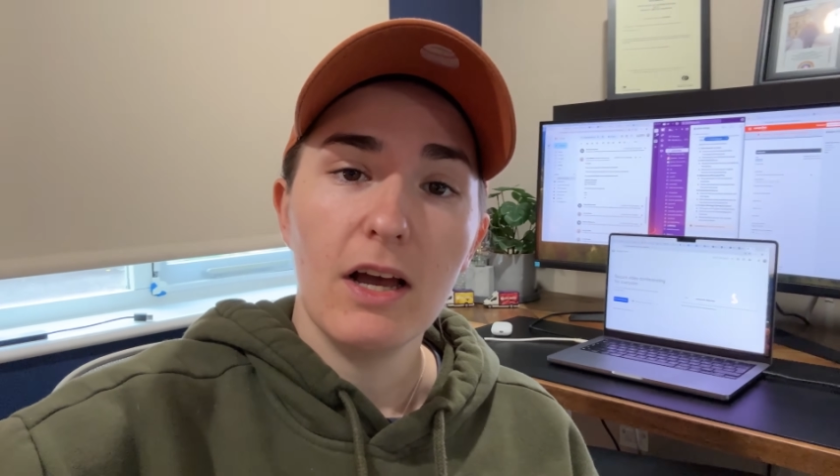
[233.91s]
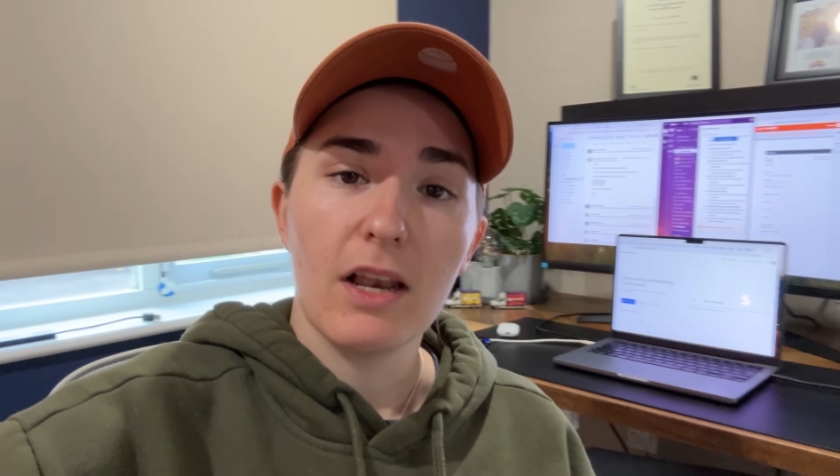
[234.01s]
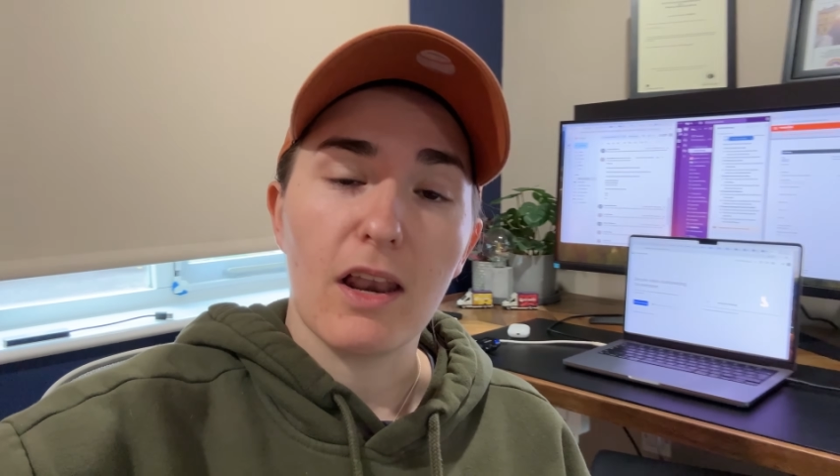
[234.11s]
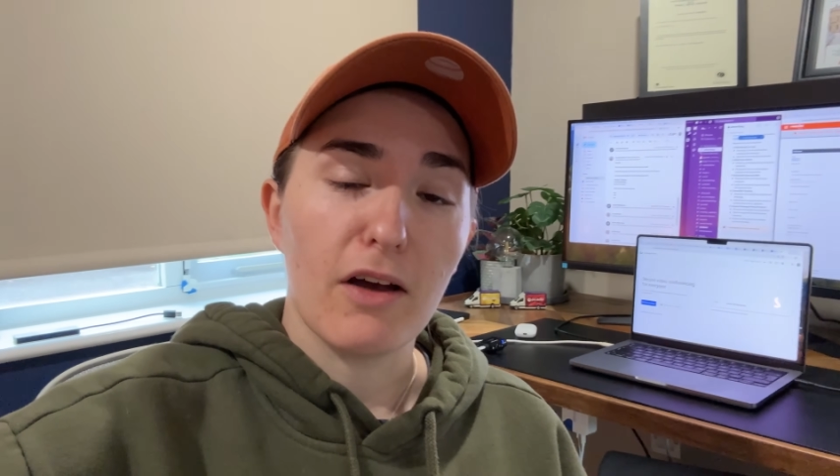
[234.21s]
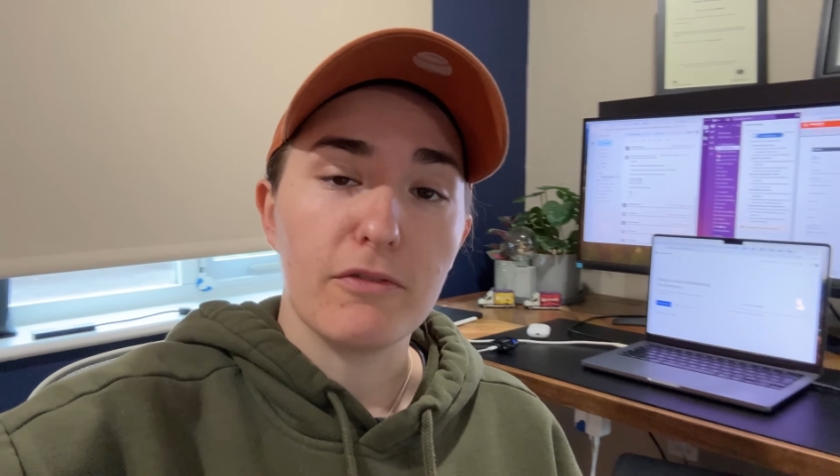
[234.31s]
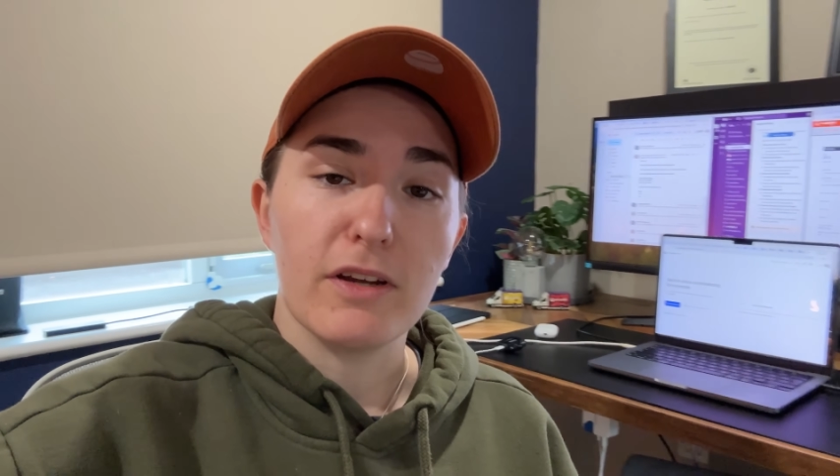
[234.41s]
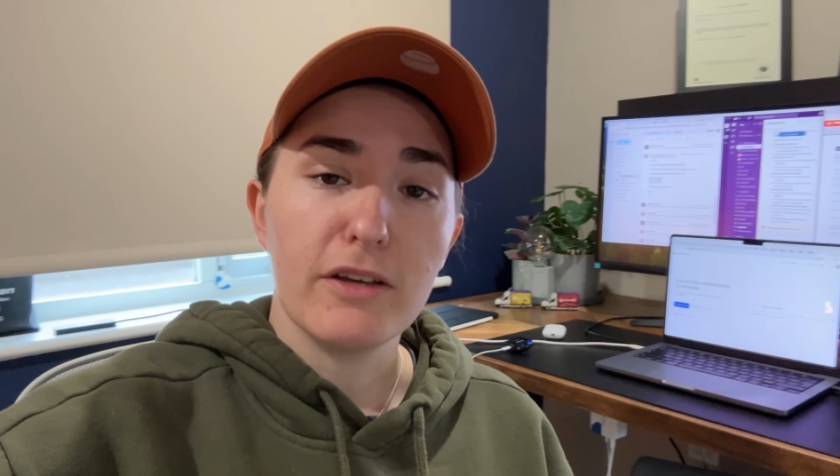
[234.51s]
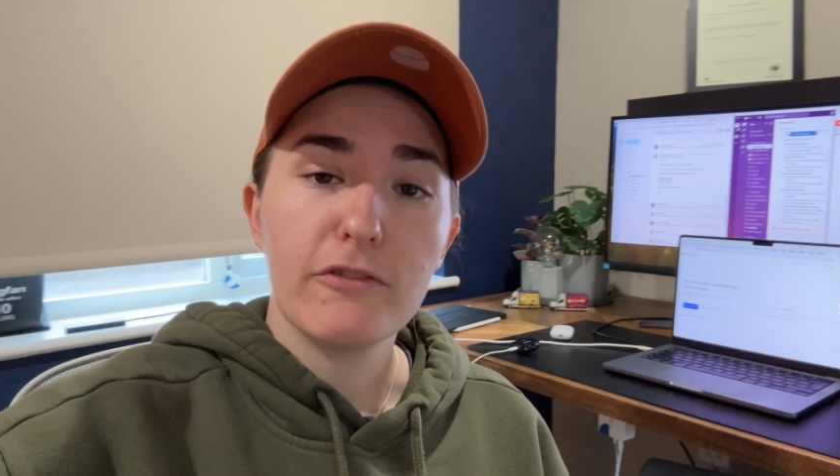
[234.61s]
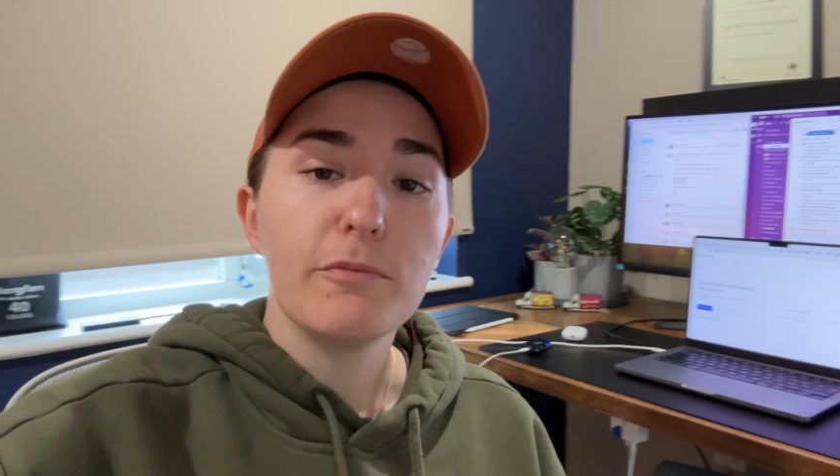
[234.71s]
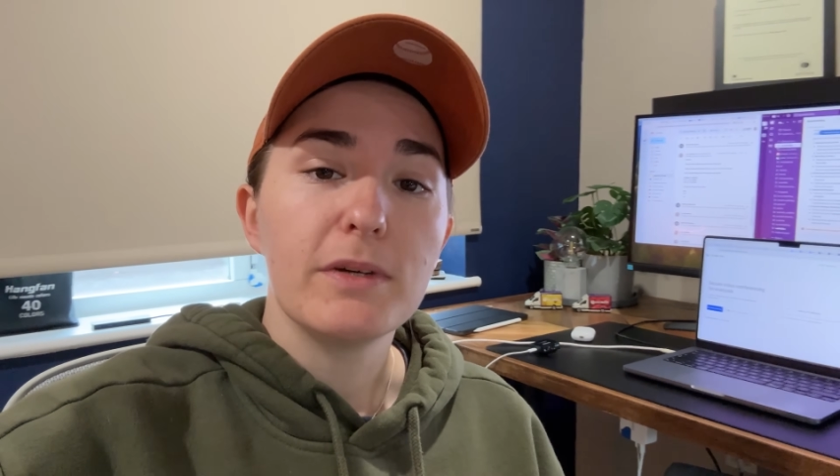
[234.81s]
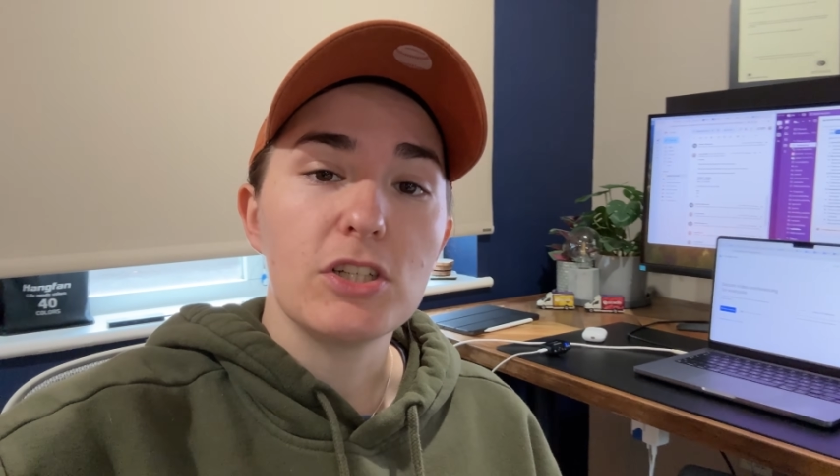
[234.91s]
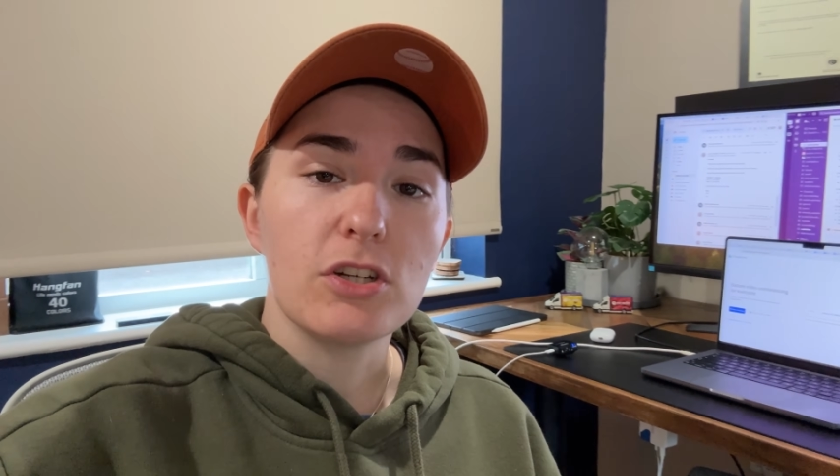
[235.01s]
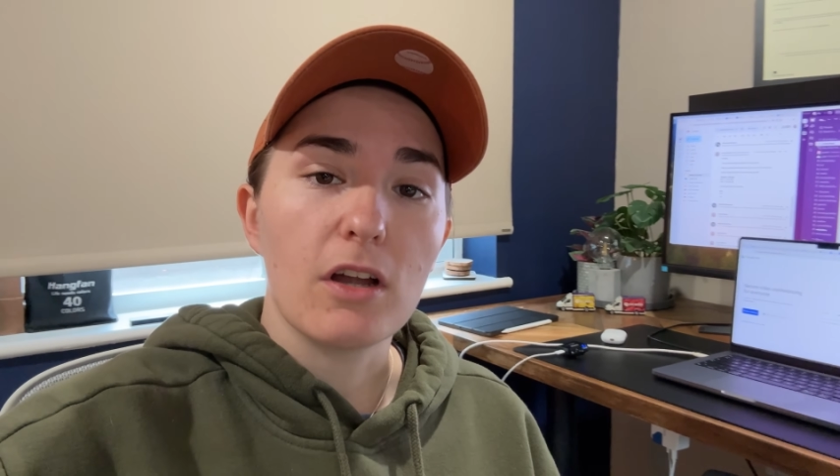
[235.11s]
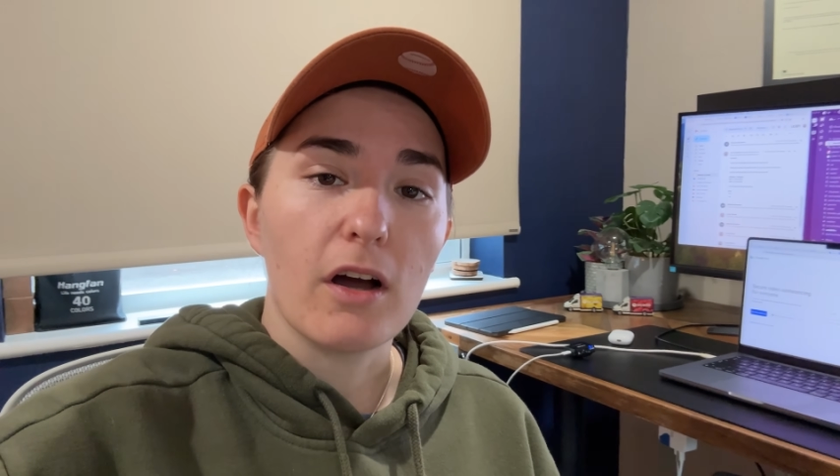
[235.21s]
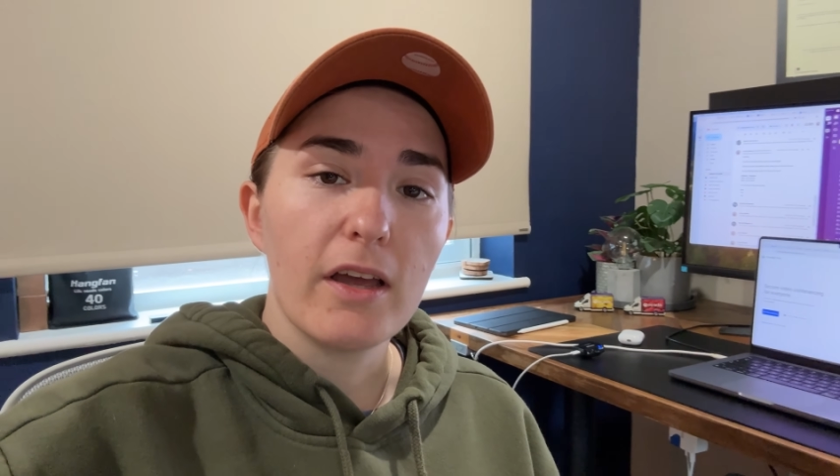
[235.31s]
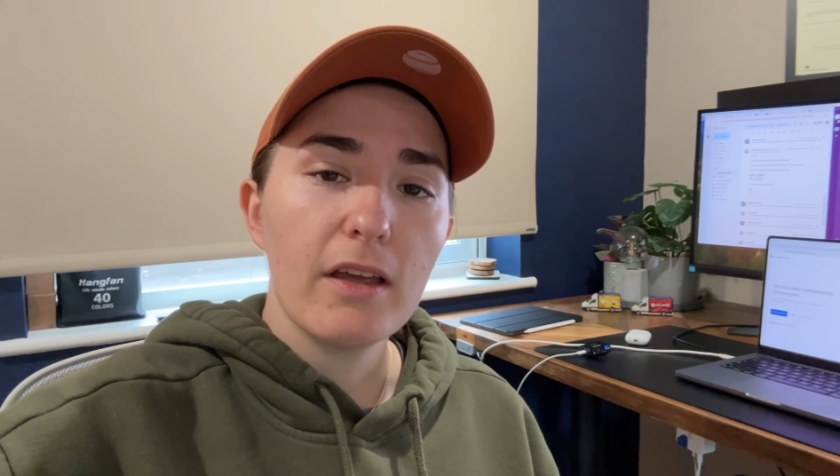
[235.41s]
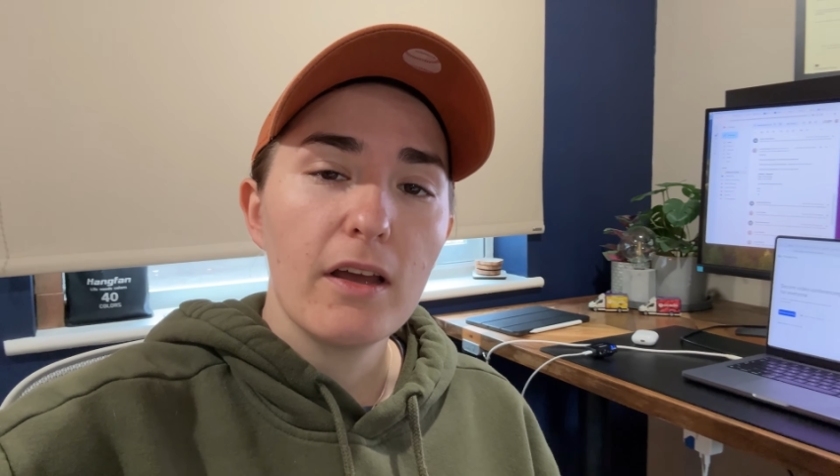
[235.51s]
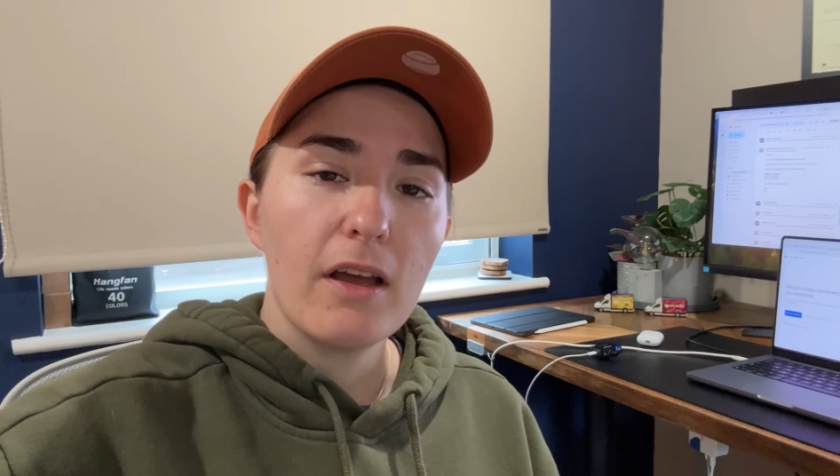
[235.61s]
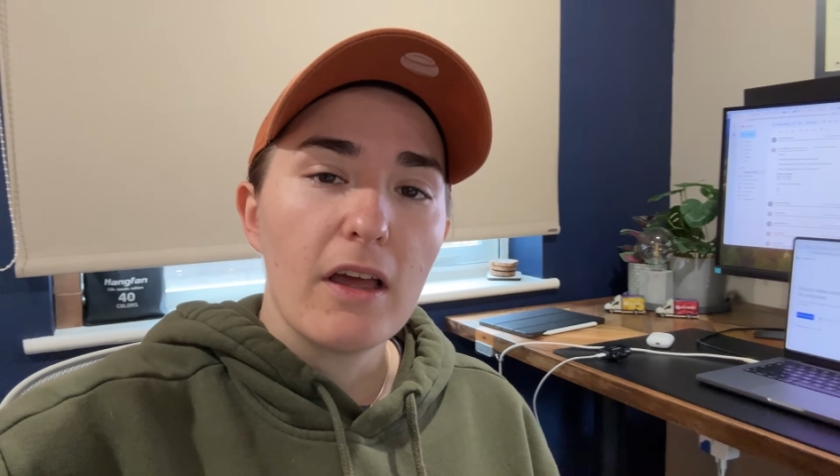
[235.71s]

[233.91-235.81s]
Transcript: lovely for mid-July.